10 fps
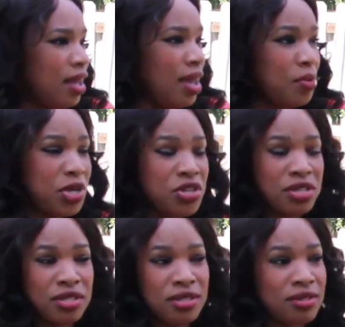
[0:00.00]
and
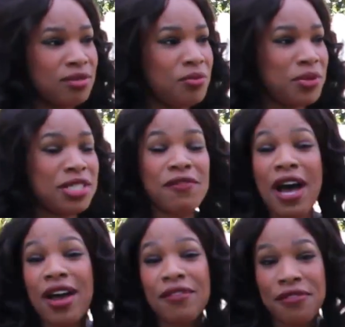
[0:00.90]
we
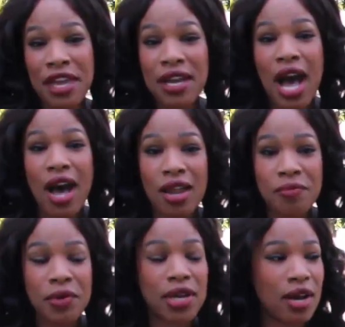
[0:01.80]
survived, thank God,
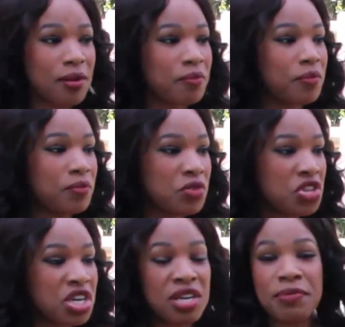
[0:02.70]
but
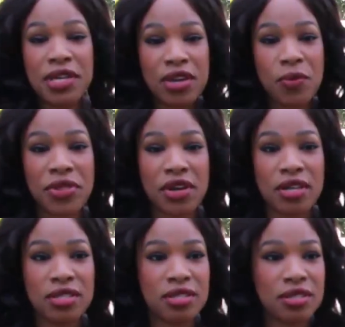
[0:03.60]
she couldn't be there with
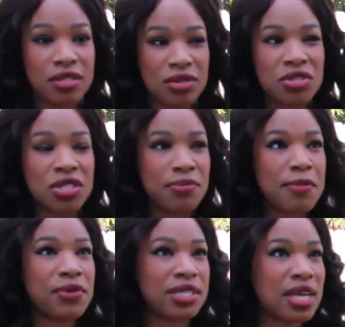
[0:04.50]
us. So it's just
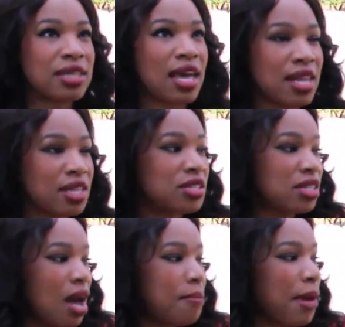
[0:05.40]
memories like that that just
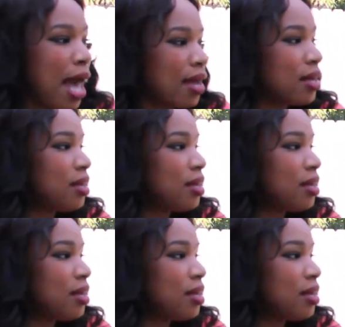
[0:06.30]
come back.